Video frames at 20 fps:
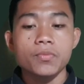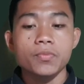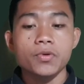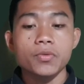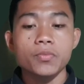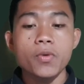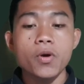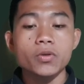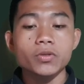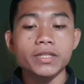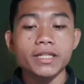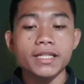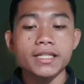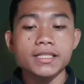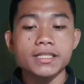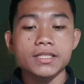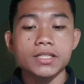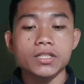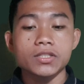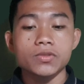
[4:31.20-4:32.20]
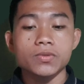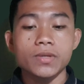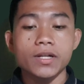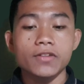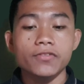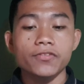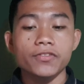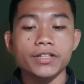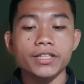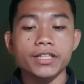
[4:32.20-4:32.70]
Promoting
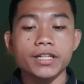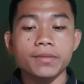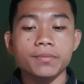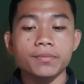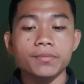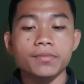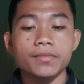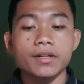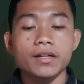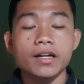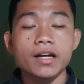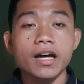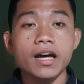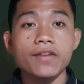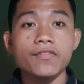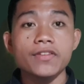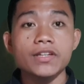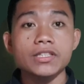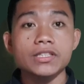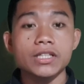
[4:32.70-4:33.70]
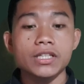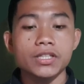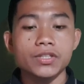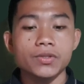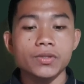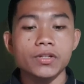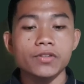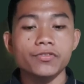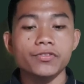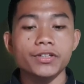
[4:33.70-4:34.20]
sexual freedom. Having
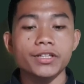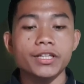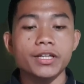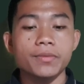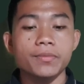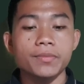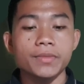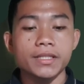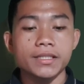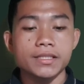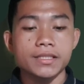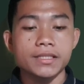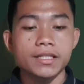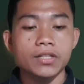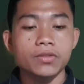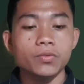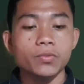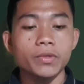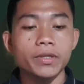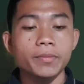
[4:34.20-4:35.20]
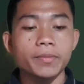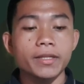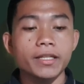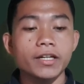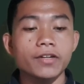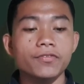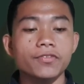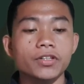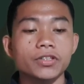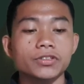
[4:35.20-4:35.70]
sexual freedom means that women
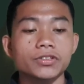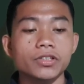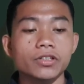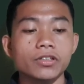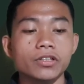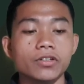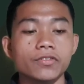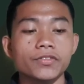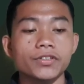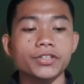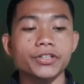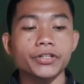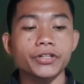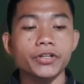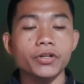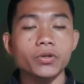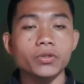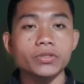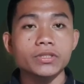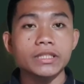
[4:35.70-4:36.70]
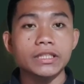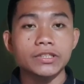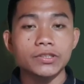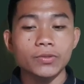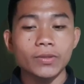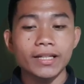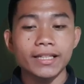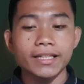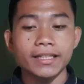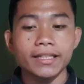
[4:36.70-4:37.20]
have control over their own
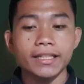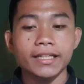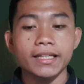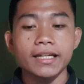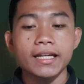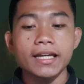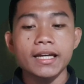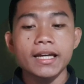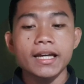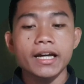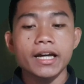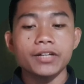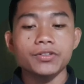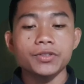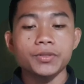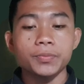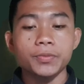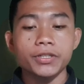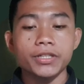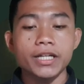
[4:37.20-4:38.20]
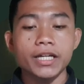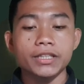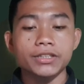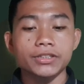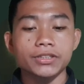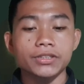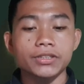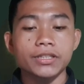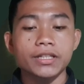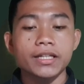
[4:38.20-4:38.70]
sexuality and
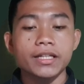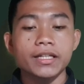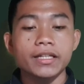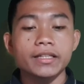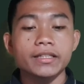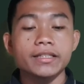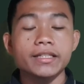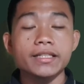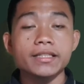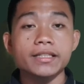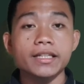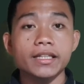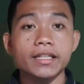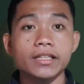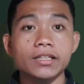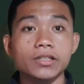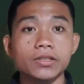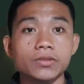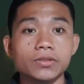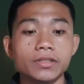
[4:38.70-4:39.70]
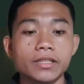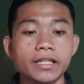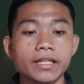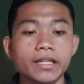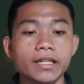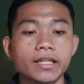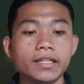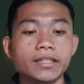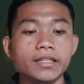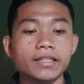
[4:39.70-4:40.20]
reproduction. This can include
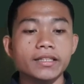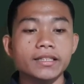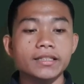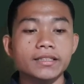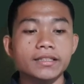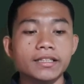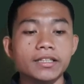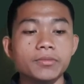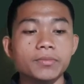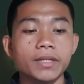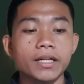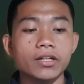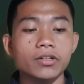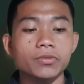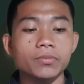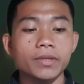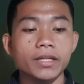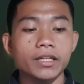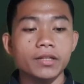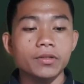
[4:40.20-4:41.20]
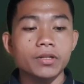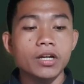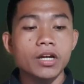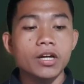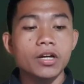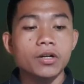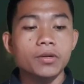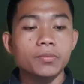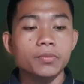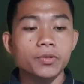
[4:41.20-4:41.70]
ending the stigma on being
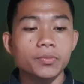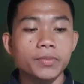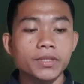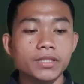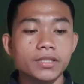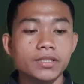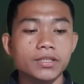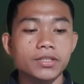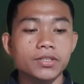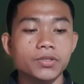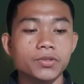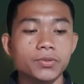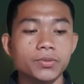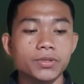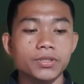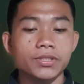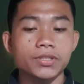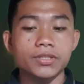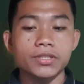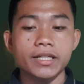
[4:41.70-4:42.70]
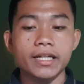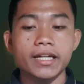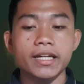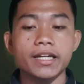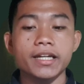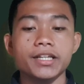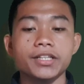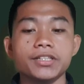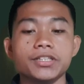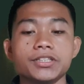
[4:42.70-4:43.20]
promiscuous
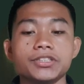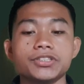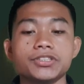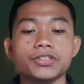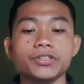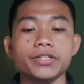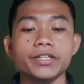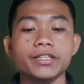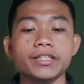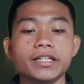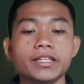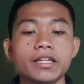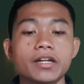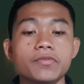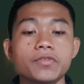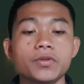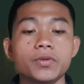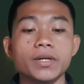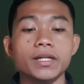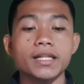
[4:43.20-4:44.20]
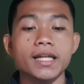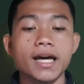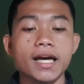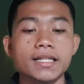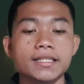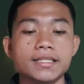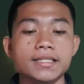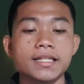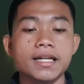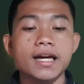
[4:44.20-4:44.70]
and ensuring that everyone
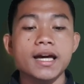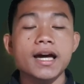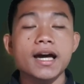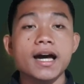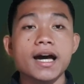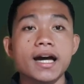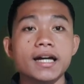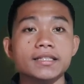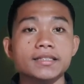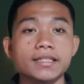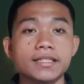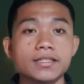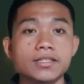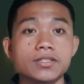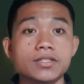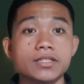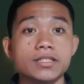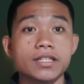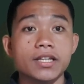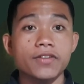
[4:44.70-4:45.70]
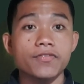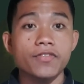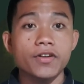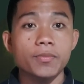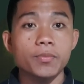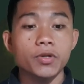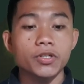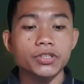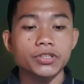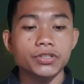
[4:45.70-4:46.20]
has access to safe
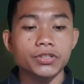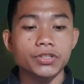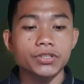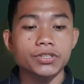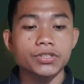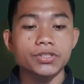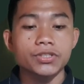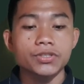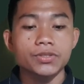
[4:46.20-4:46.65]
abortions.